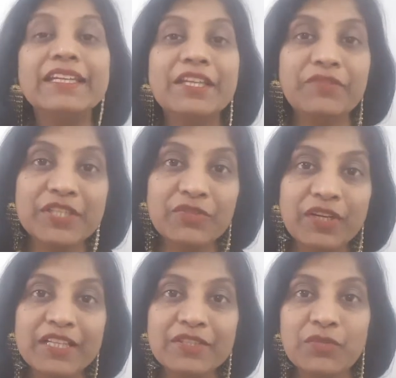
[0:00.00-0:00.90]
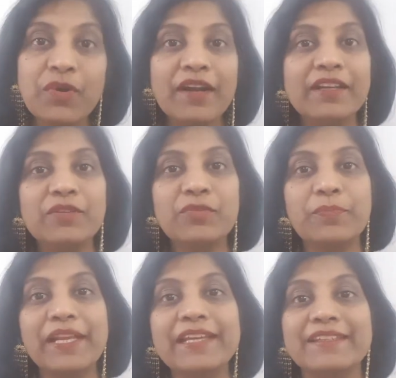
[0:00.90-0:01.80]
Individuals who are into
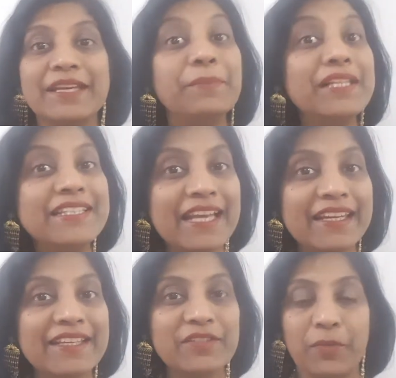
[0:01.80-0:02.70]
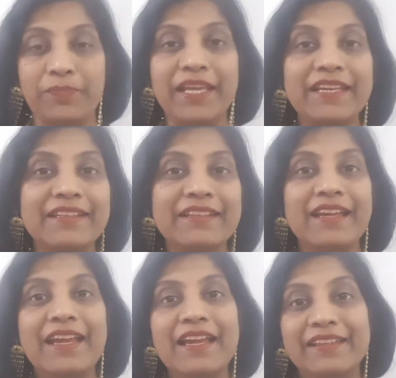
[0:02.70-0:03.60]
playing table tennis or
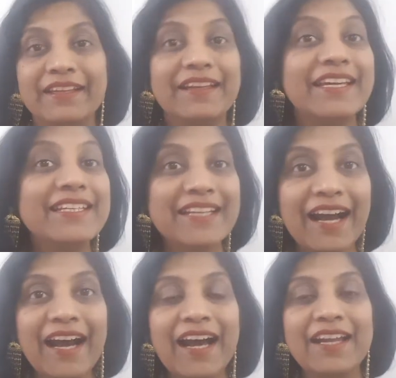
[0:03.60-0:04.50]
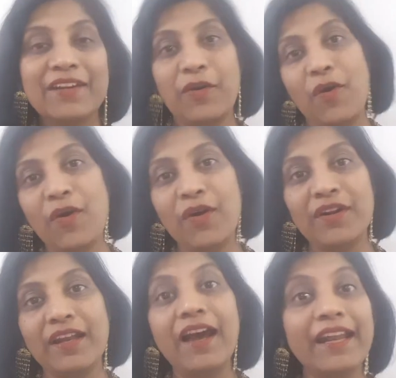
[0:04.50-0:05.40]
playing the guitar
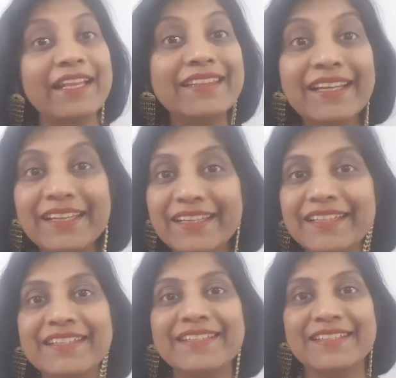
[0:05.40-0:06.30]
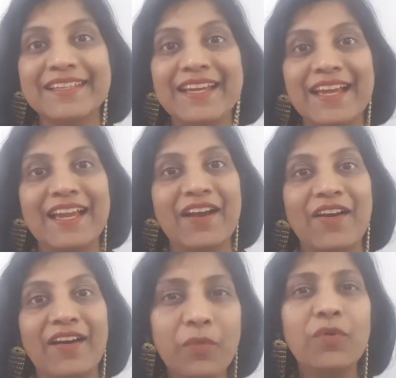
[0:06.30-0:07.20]
or are athletes,
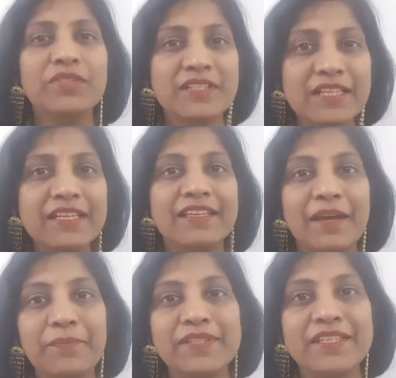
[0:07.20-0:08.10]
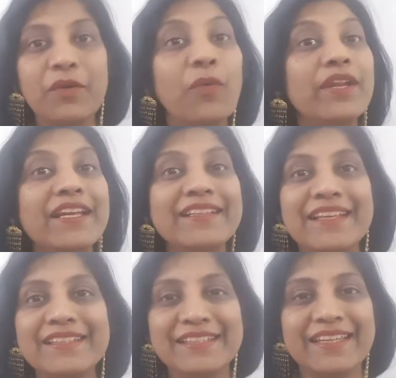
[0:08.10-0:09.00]
mostly they are busy honing
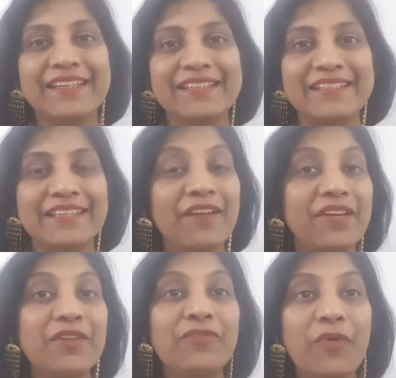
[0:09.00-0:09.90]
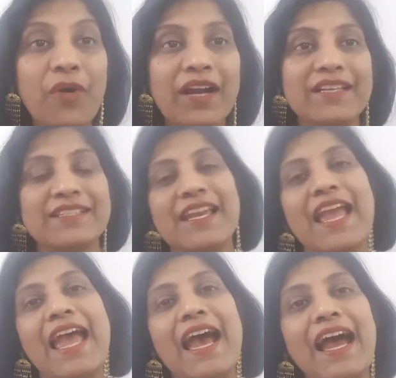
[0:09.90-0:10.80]
their skills. They are very focused
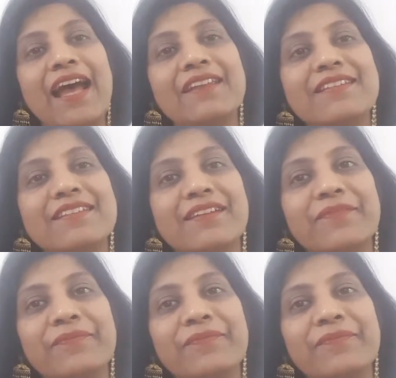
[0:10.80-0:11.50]
and,